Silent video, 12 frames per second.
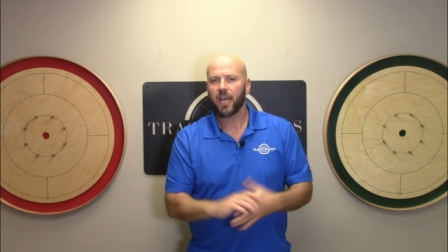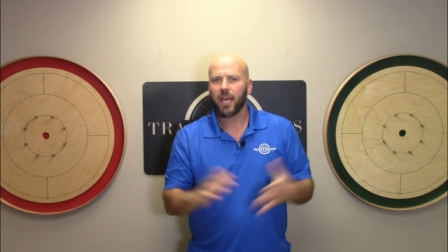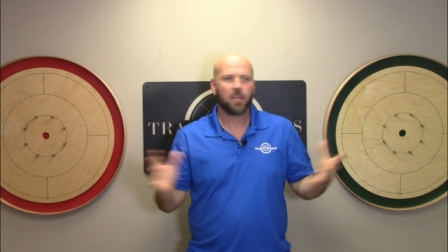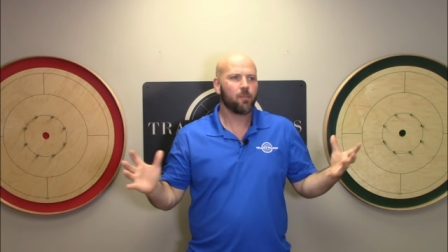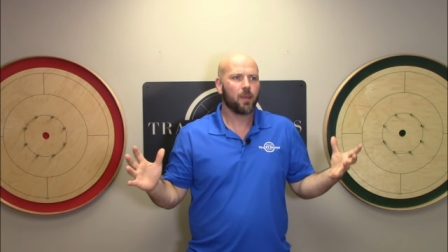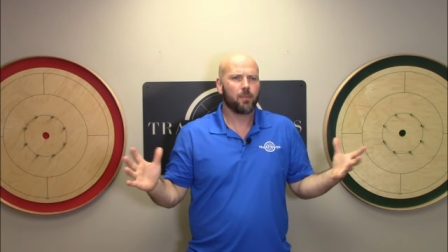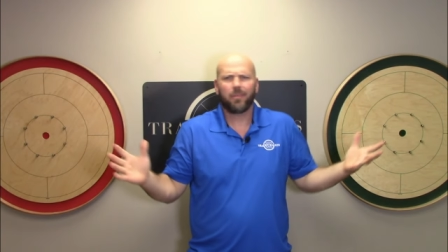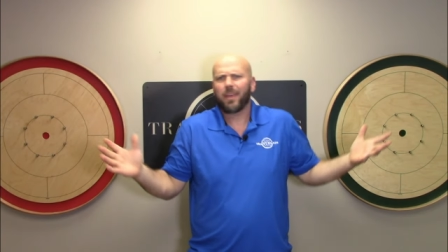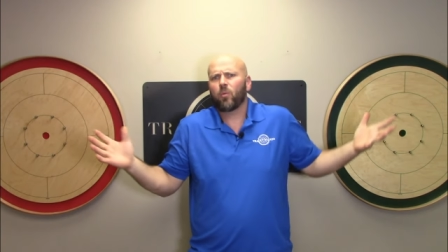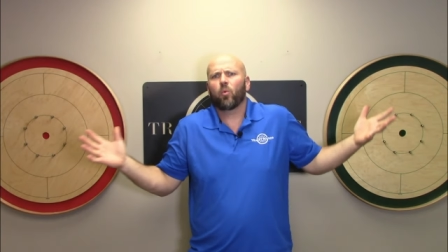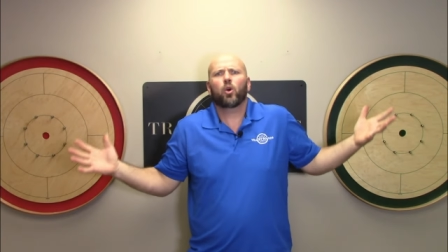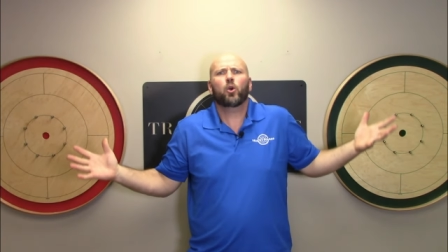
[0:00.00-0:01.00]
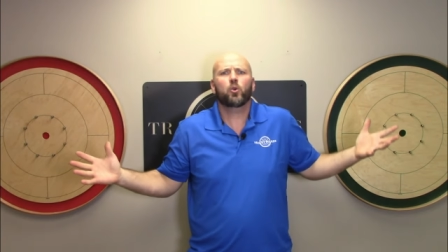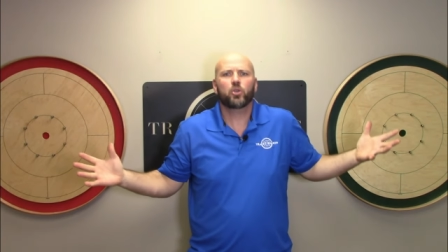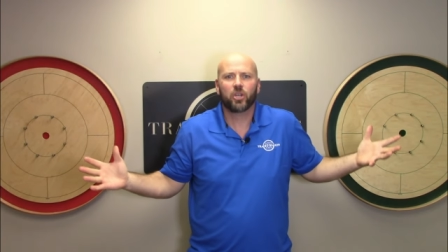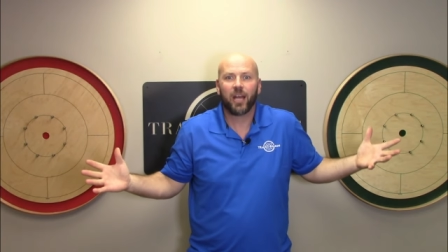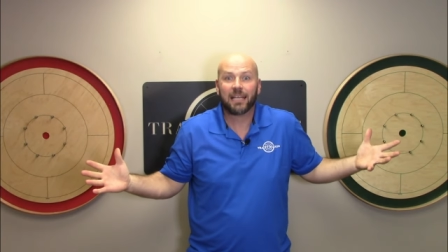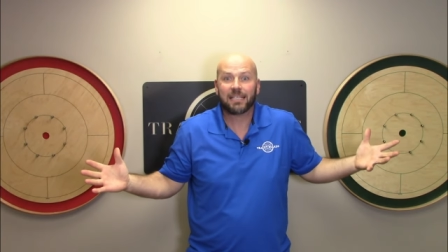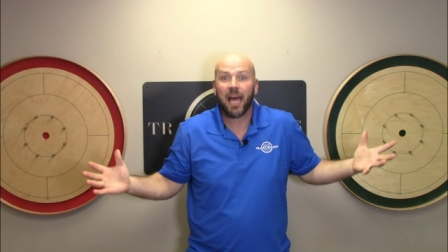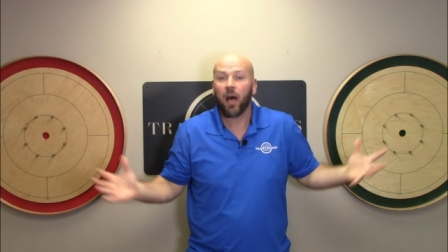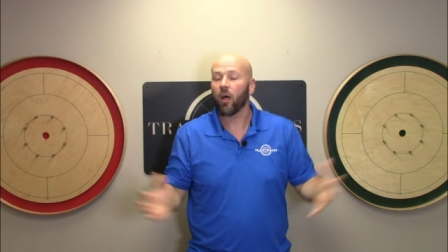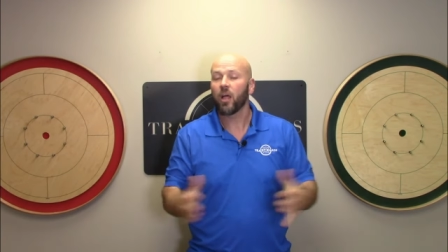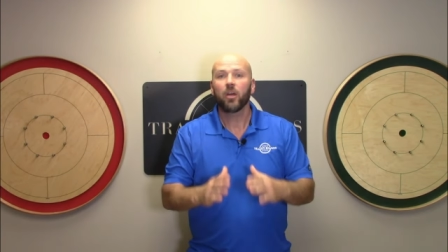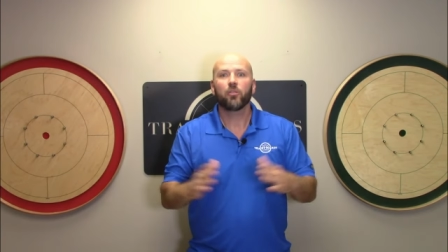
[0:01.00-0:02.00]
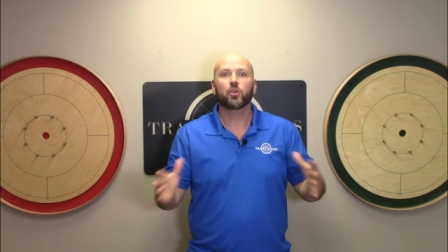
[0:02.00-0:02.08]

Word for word: And you may be thinking, well, who should I tell?